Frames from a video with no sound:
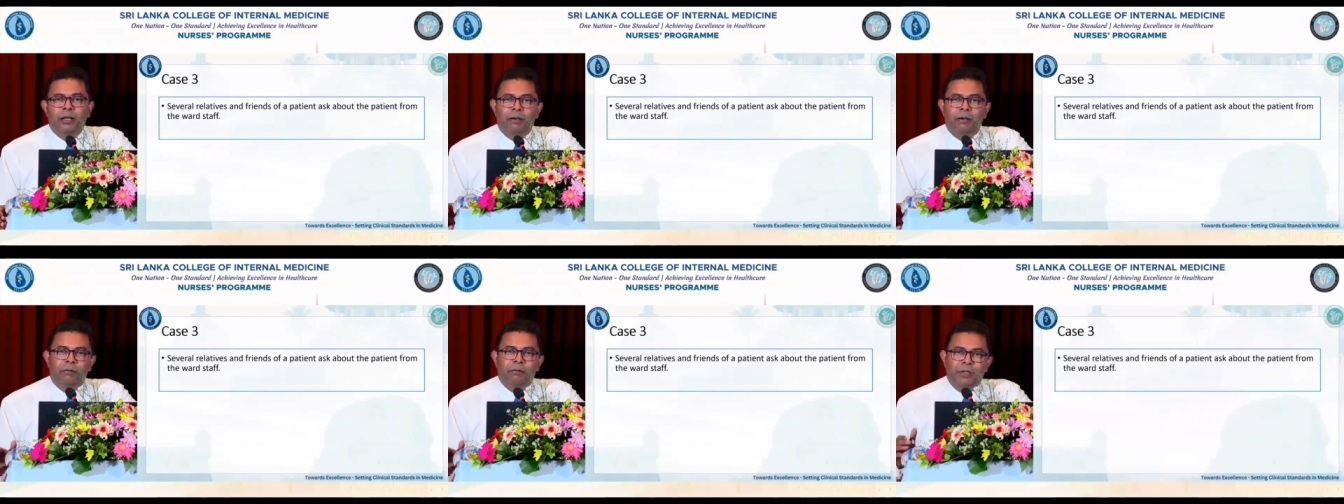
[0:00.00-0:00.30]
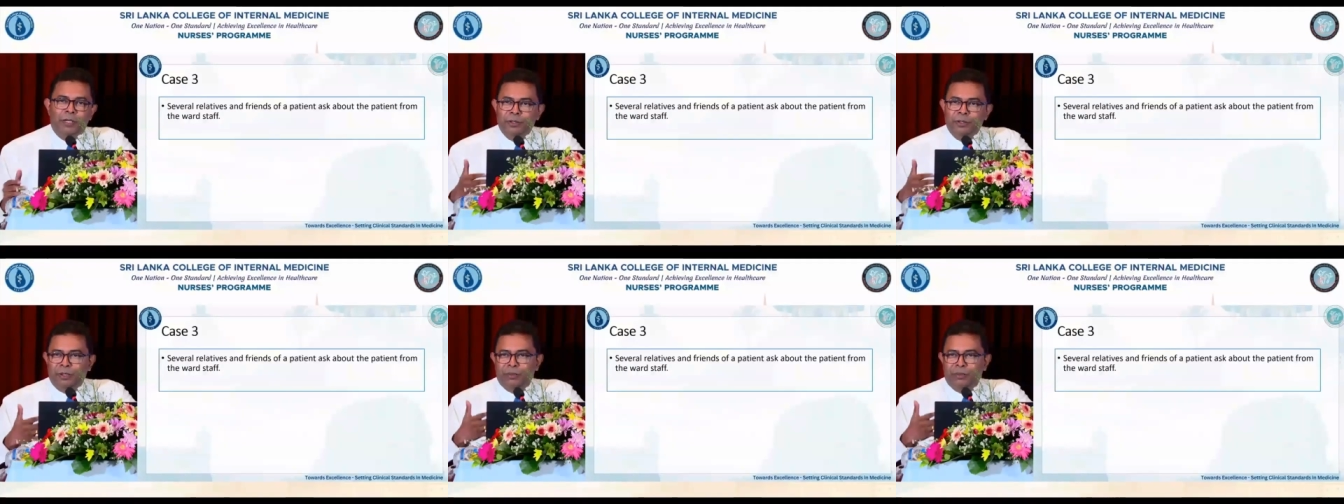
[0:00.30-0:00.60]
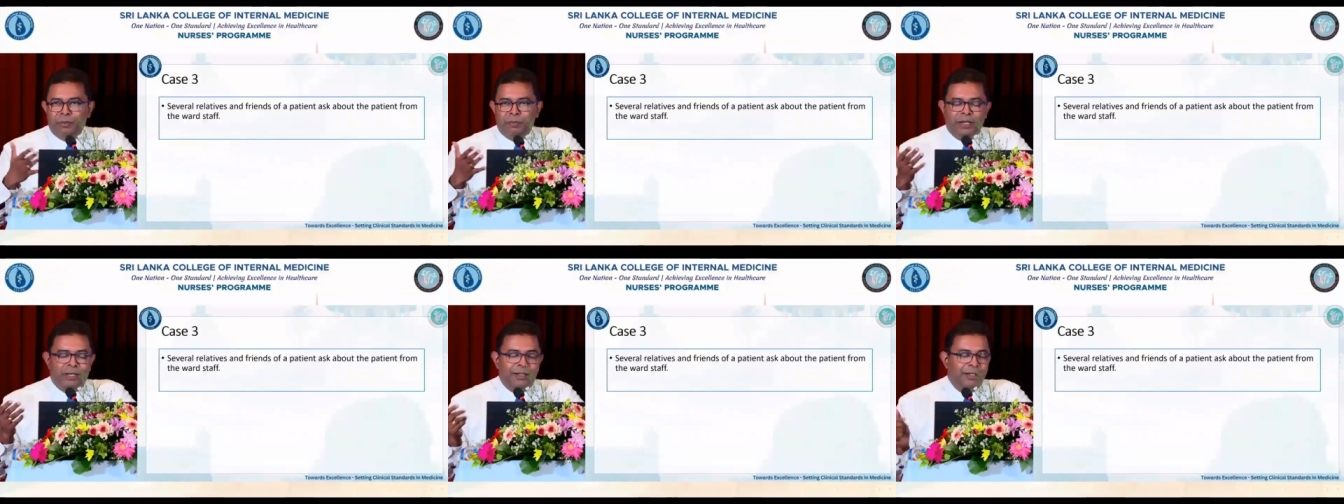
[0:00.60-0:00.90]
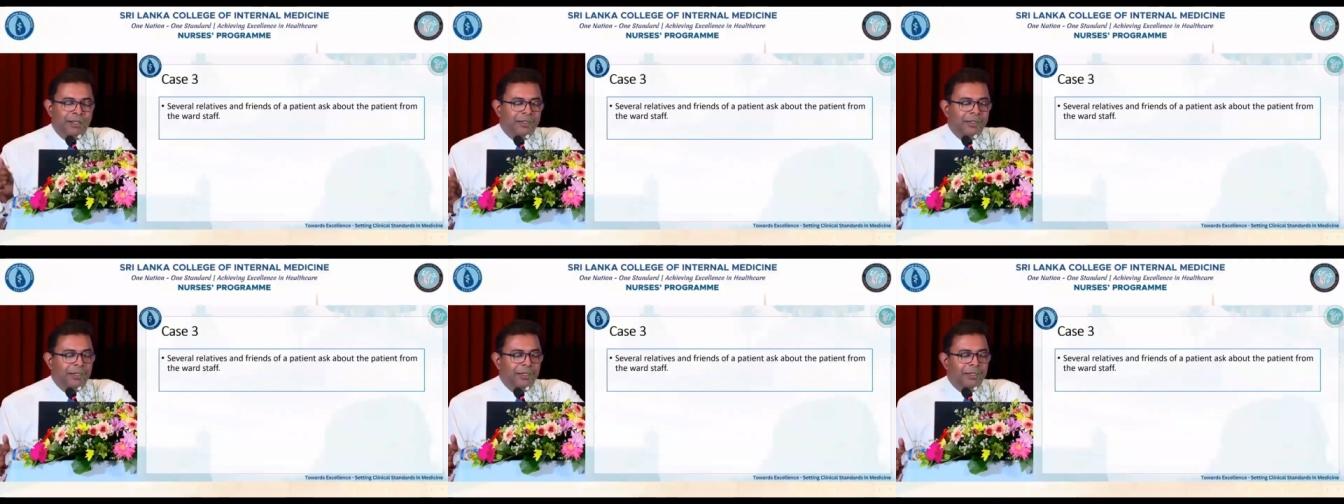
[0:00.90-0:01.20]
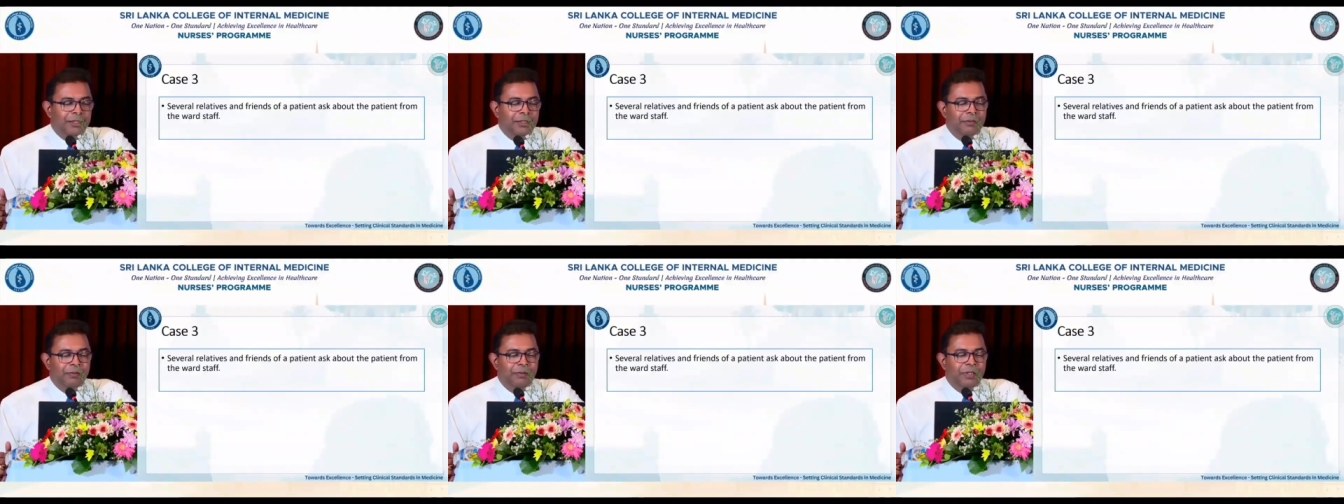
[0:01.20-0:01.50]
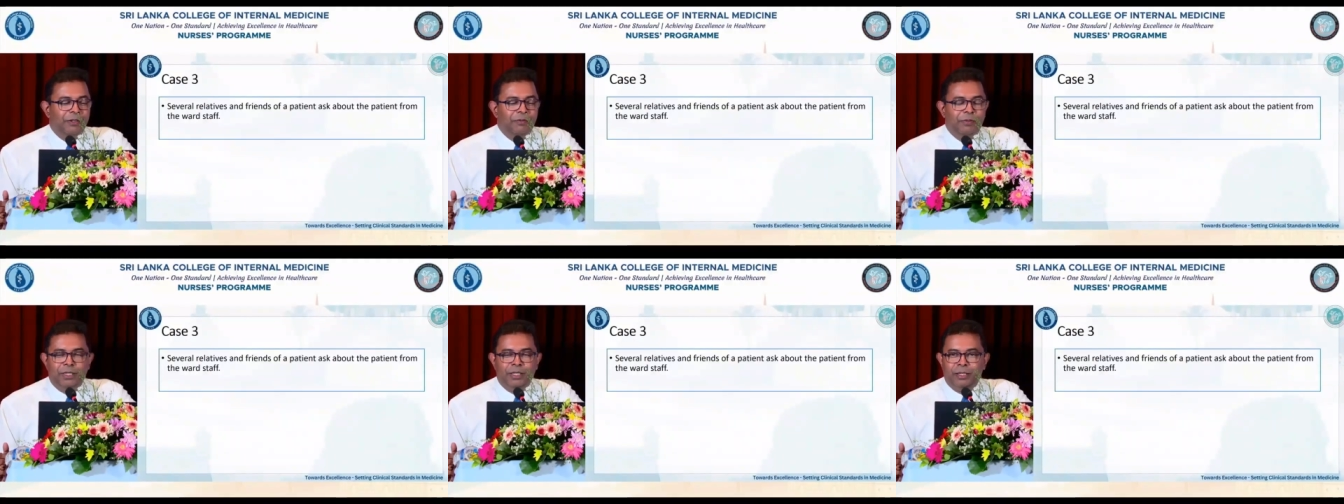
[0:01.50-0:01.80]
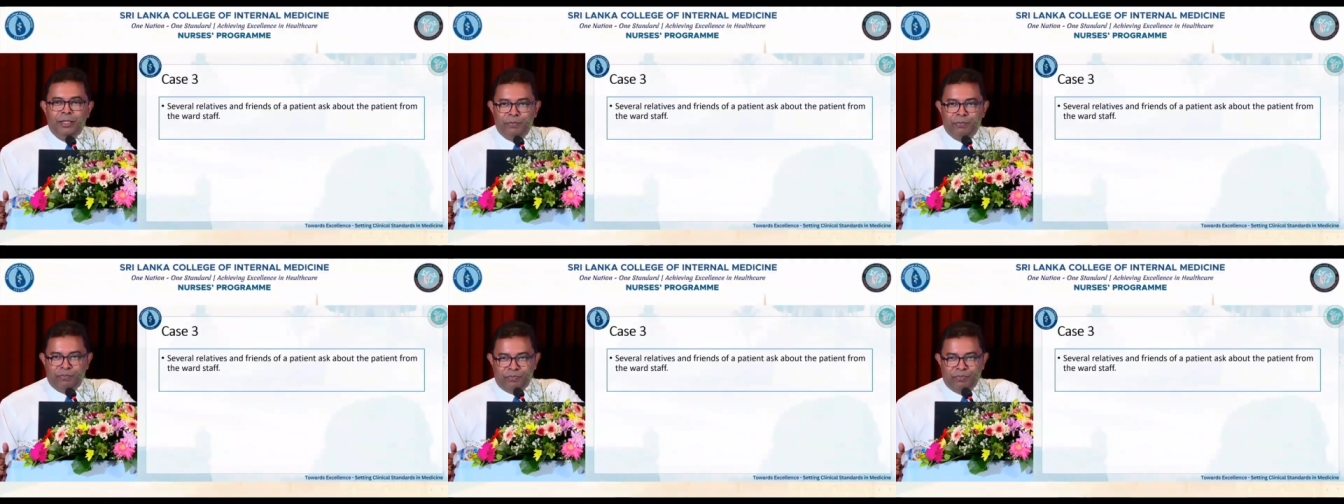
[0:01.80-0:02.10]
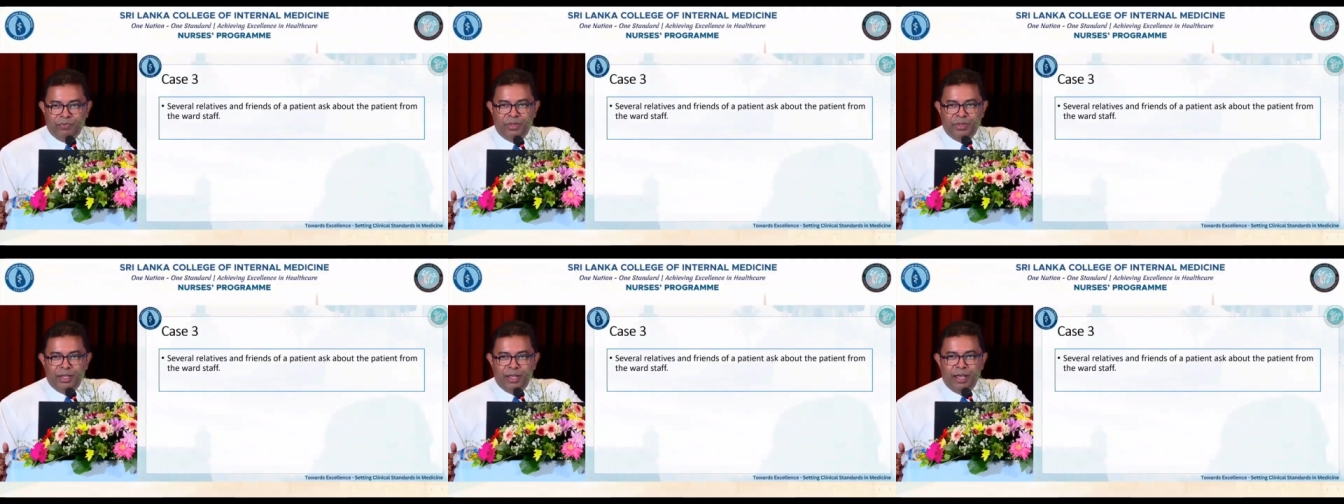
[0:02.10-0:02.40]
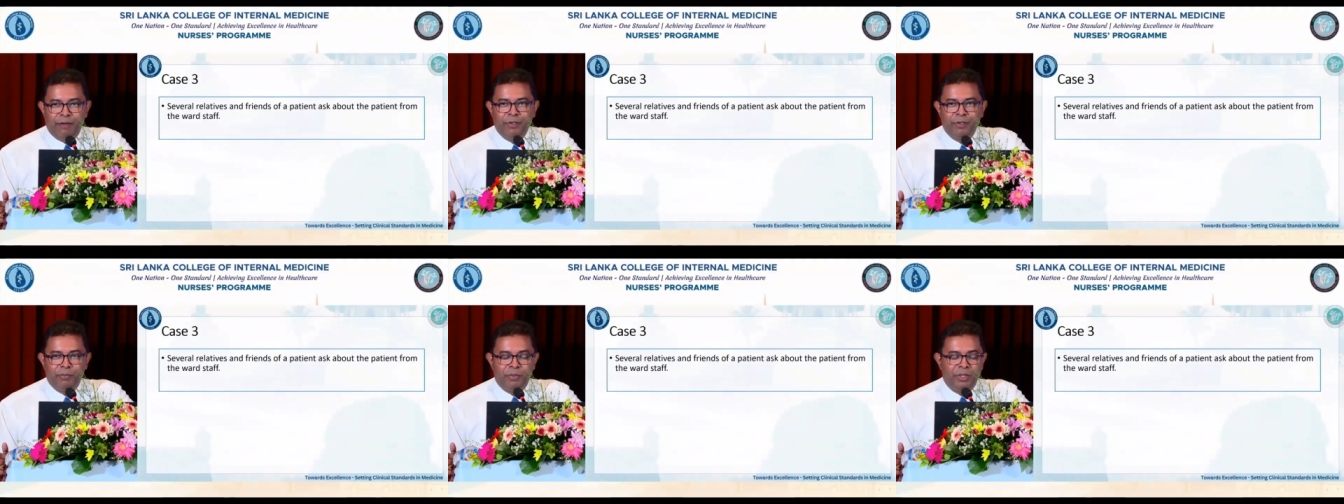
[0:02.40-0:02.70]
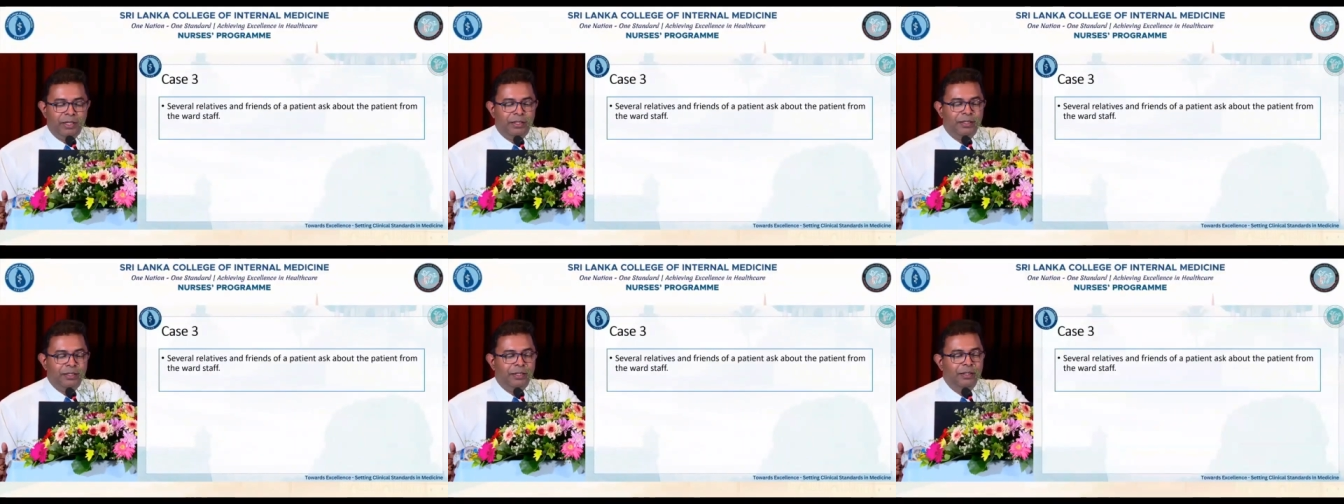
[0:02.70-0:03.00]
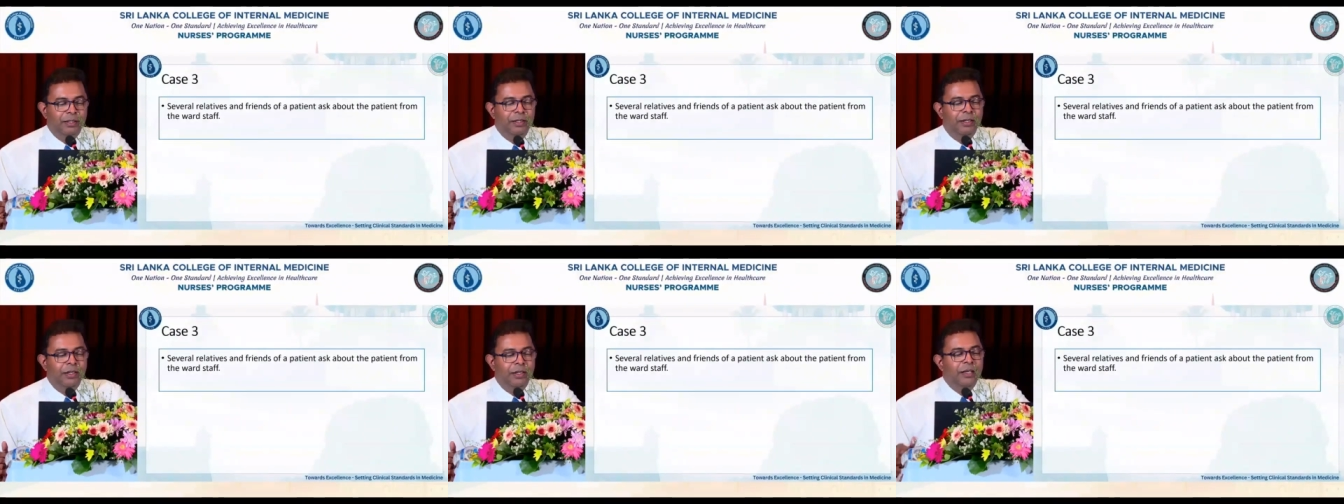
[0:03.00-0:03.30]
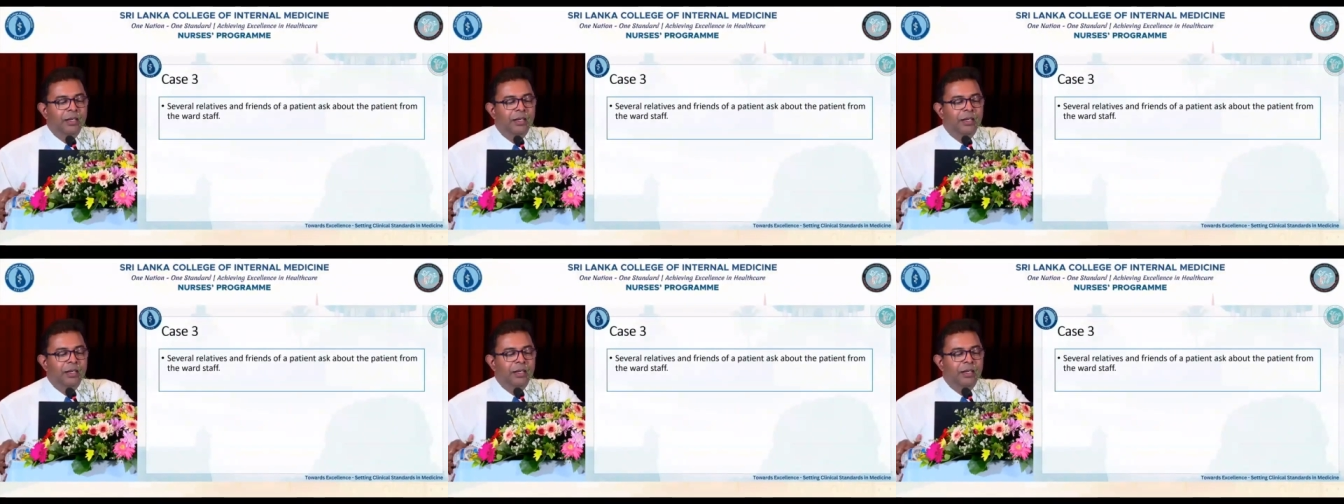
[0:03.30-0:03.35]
One common practice is when we have a patient,